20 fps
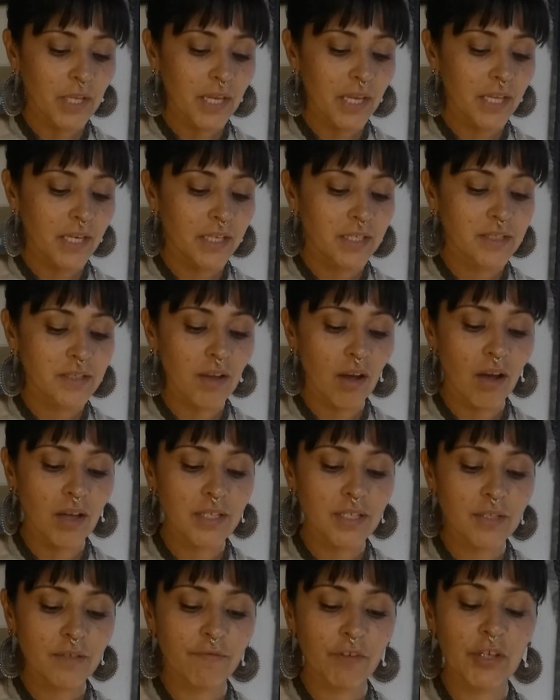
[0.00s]
It is
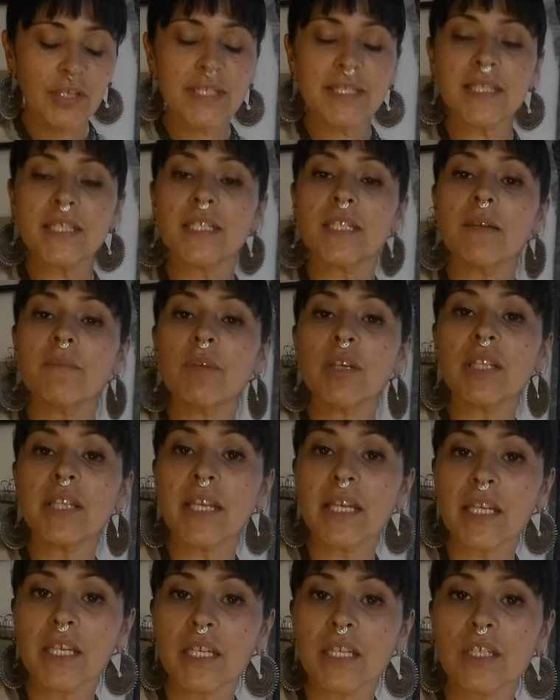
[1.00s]
also very
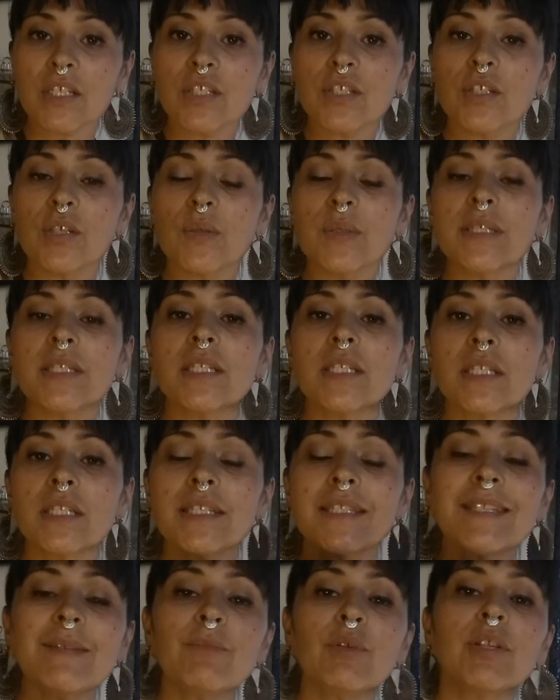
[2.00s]
stimulating, so
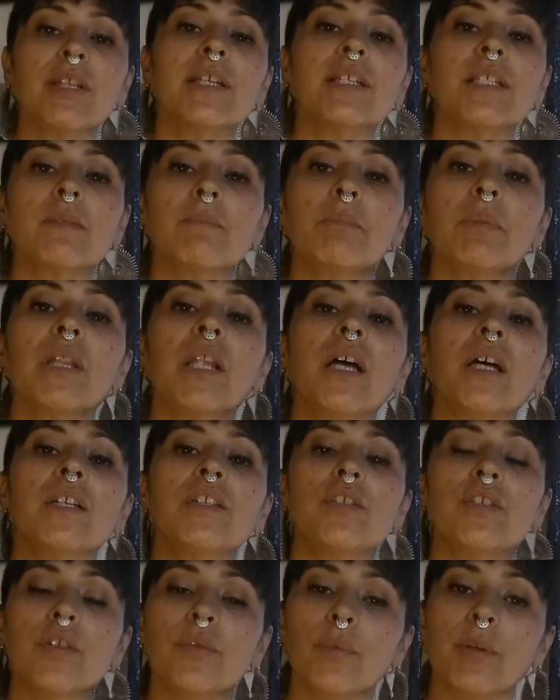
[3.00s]
stimulates blood
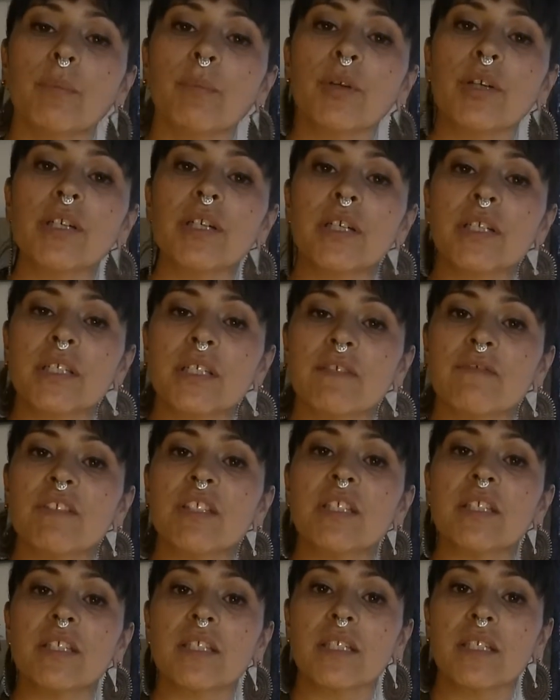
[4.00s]
to the reproductive
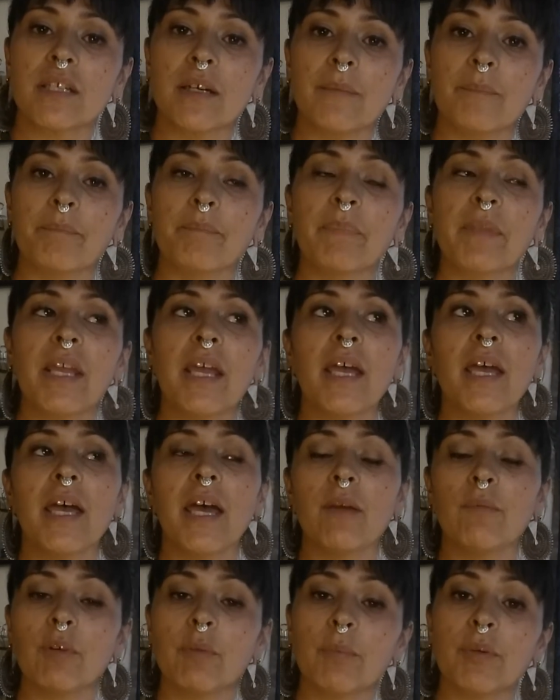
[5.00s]
system
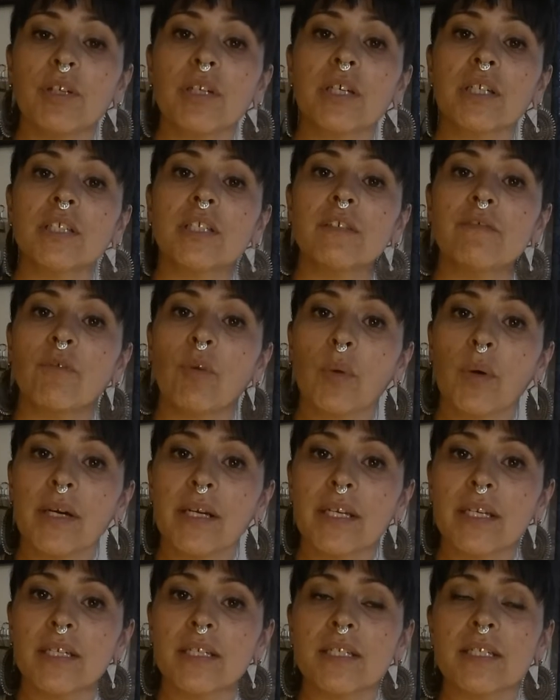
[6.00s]
and reproductive
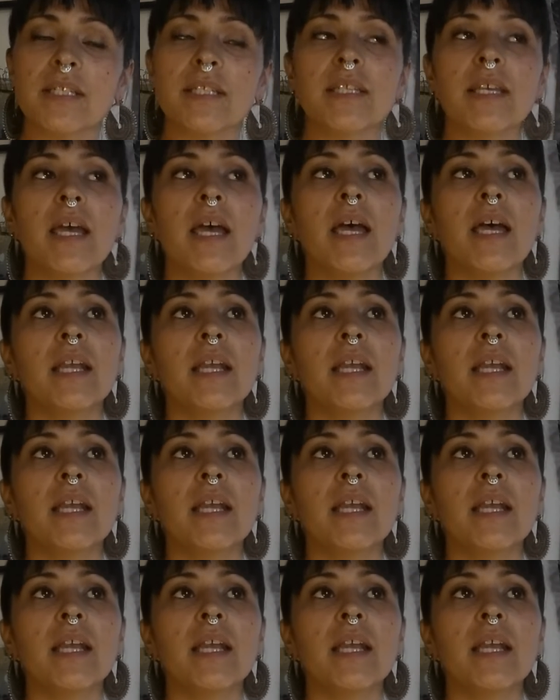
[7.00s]
organs.